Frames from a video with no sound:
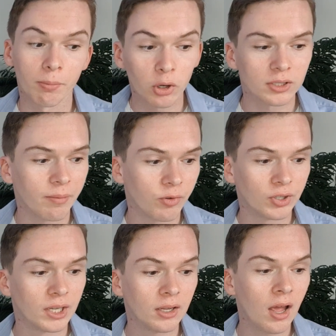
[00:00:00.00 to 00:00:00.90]
of the books I've been
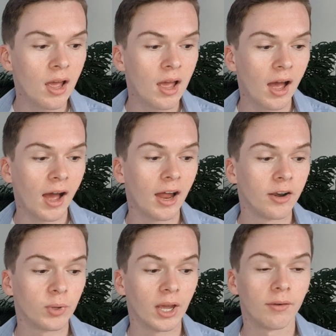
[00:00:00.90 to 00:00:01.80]
reading,
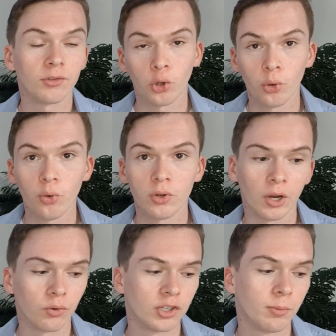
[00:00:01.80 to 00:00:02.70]
and we have 2
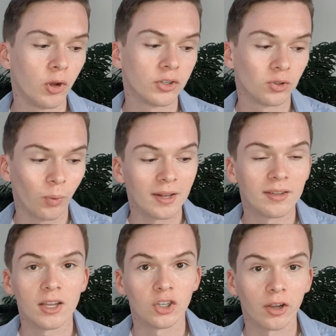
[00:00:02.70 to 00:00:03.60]
children's books,
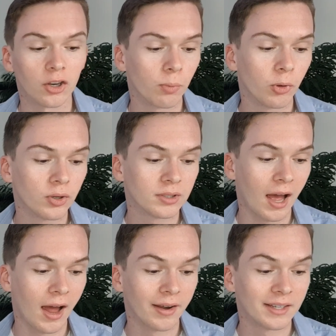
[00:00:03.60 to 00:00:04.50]
20 young adult books,
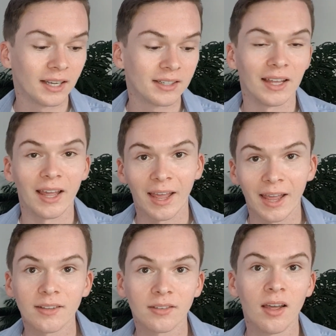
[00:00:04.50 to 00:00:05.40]
and
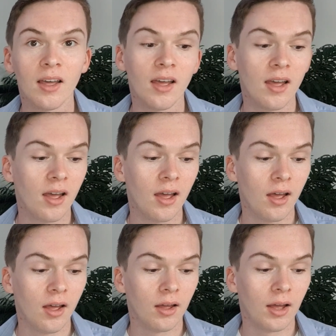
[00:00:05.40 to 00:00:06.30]
68
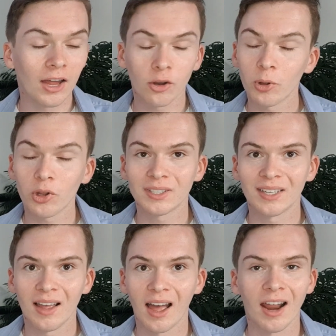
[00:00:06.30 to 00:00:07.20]
adult
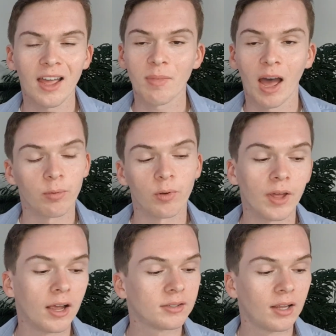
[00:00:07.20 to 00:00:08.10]
books, and I'm happy with
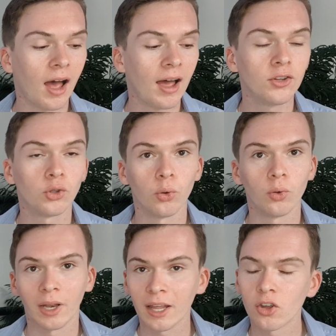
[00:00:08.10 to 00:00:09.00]
this. I
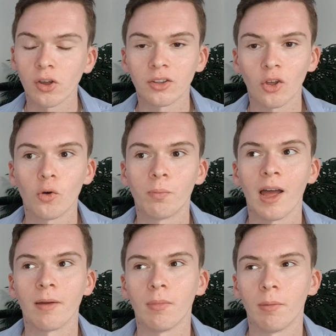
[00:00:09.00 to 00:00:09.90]
do like young adult, but
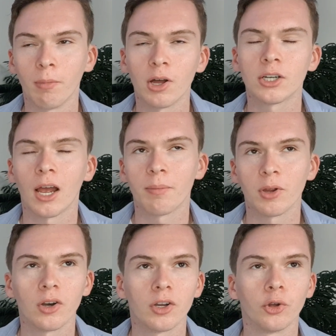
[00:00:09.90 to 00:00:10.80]
I'm much
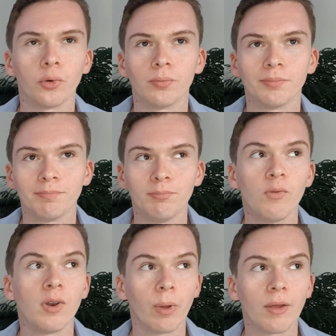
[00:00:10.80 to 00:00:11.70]
happier, you know,
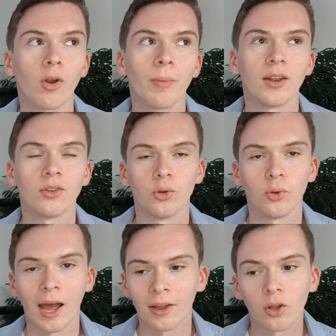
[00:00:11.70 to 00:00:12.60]
moving away from it
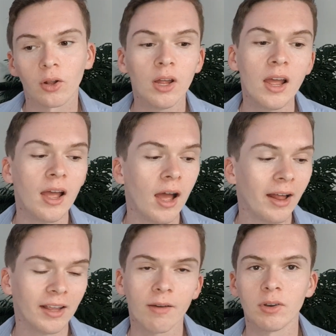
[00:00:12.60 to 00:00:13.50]
into adult.
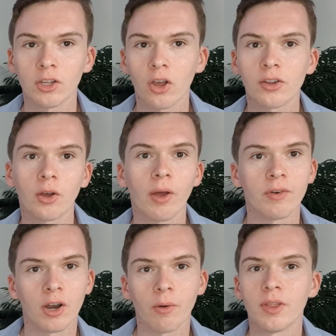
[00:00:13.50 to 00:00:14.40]
I like having a young adult
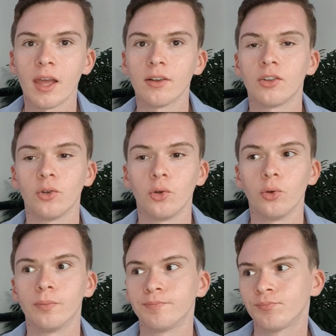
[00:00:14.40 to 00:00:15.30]
every now and then to,